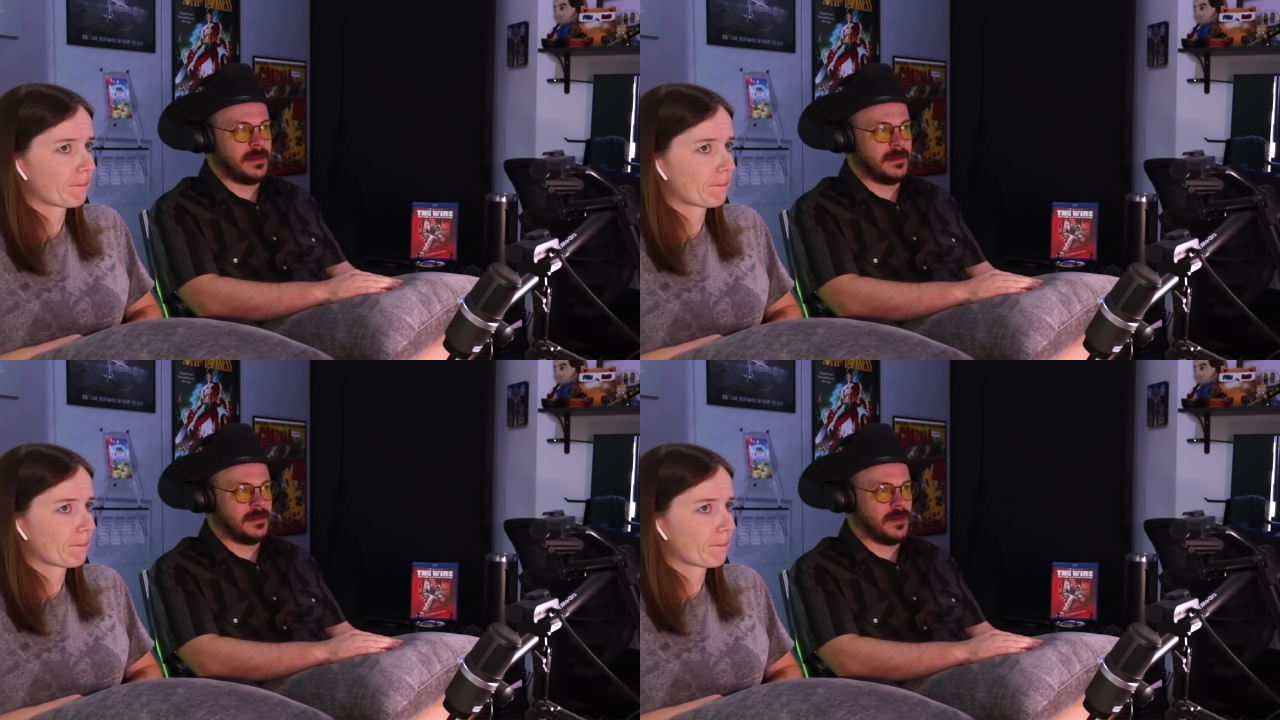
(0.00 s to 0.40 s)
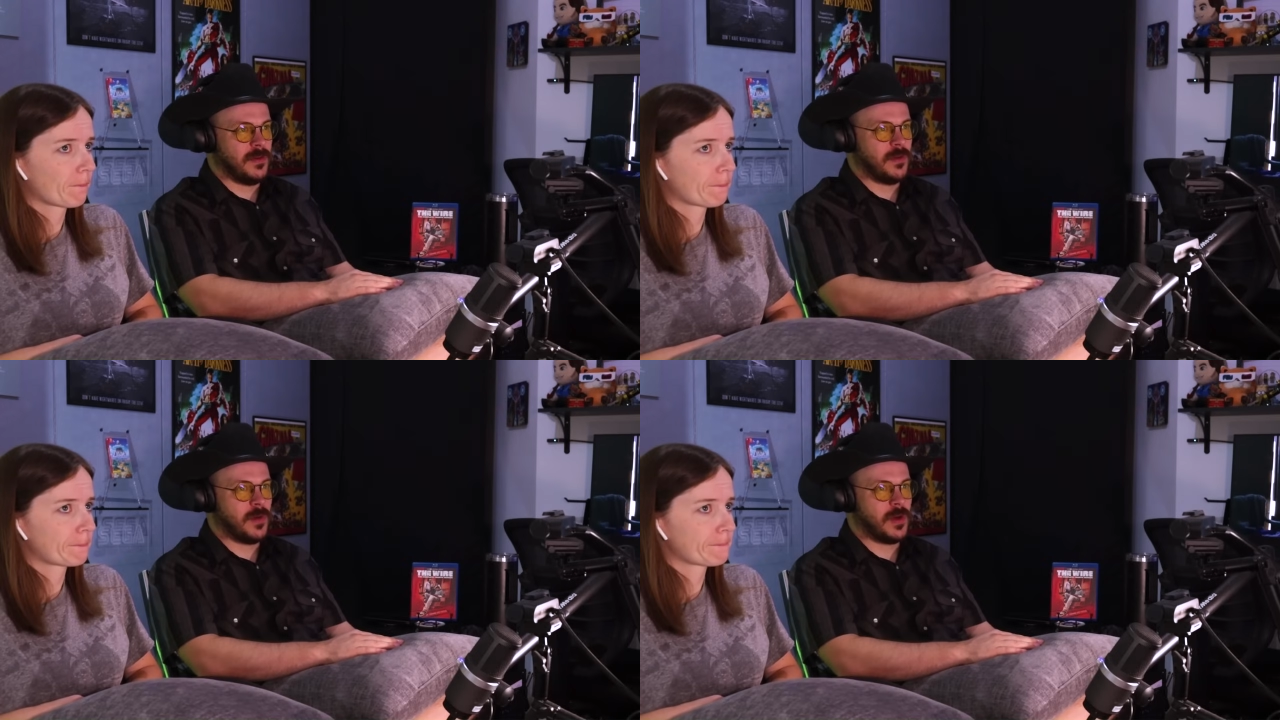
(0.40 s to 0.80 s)
Speaker 1: Going to
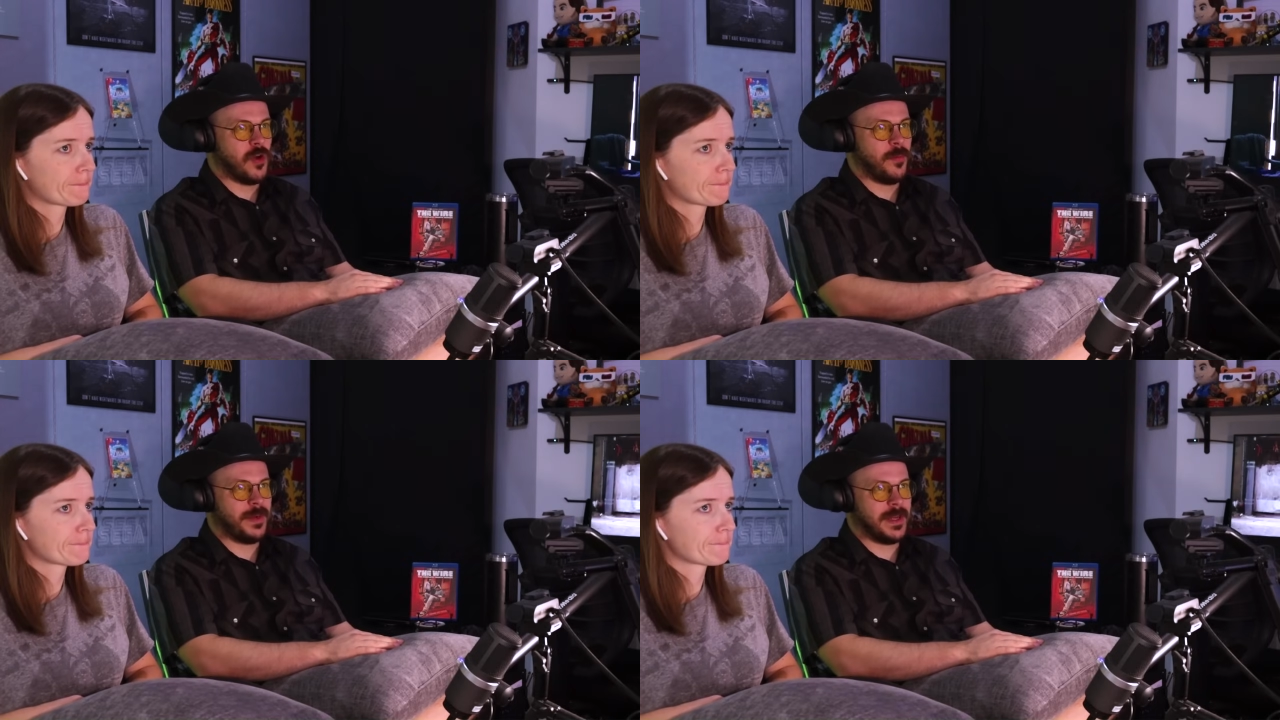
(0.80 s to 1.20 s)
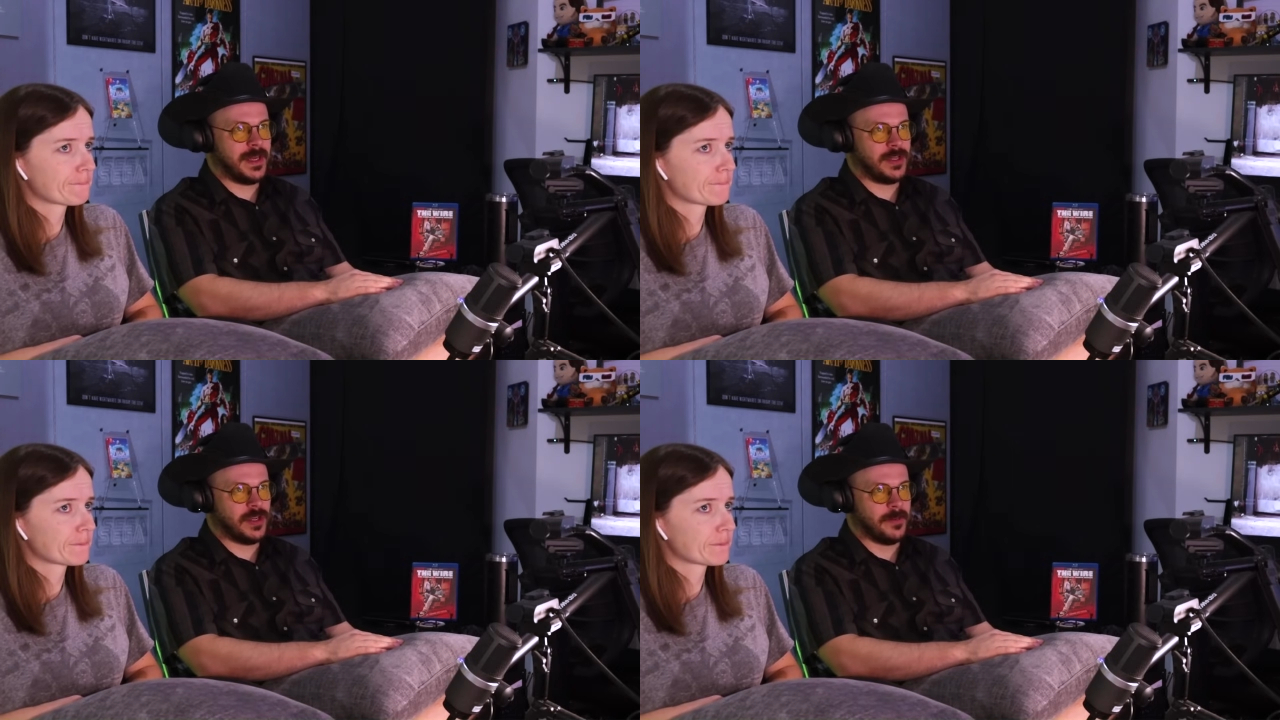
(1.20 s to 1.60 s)
work hoping to get
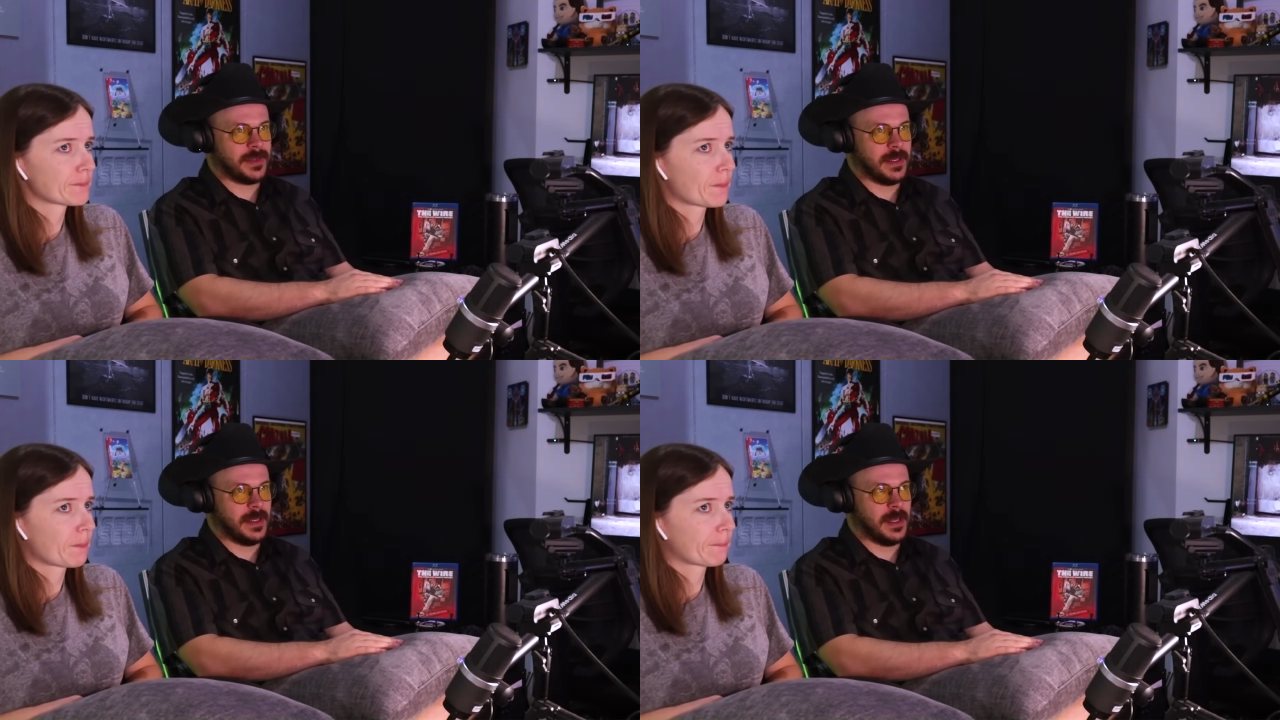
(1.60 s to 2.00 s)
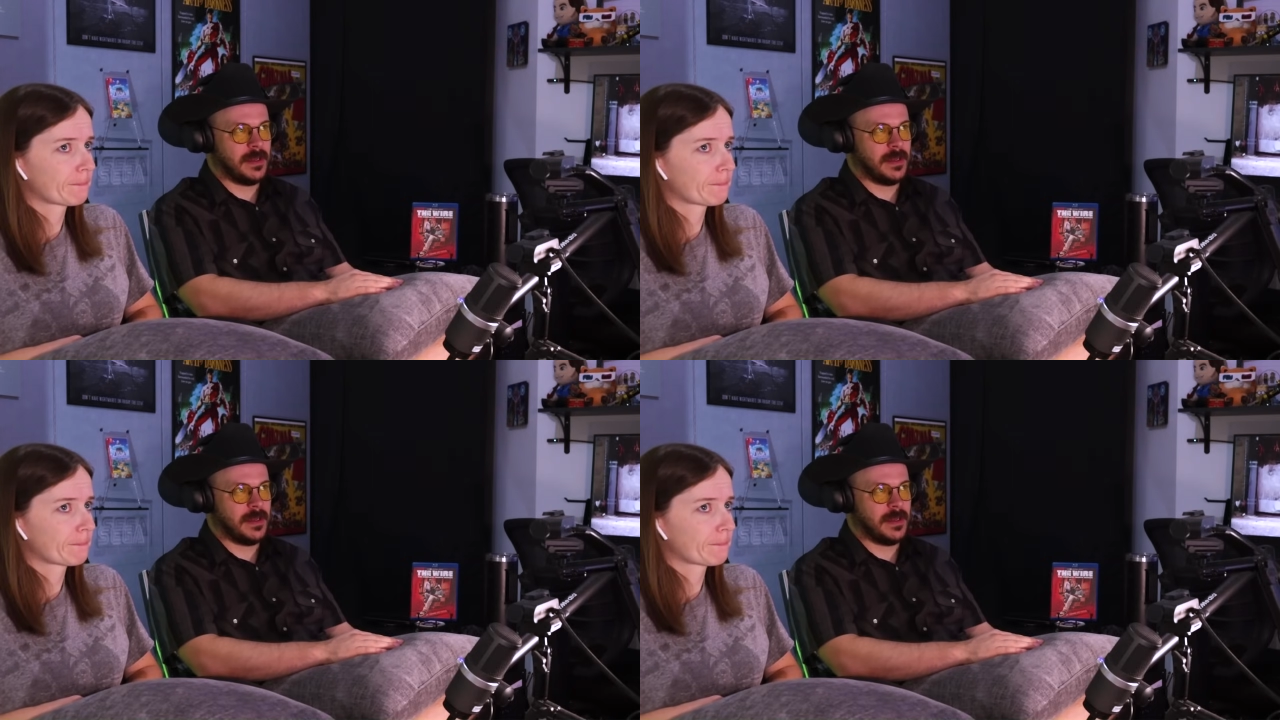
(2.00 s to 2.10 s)
jumped today.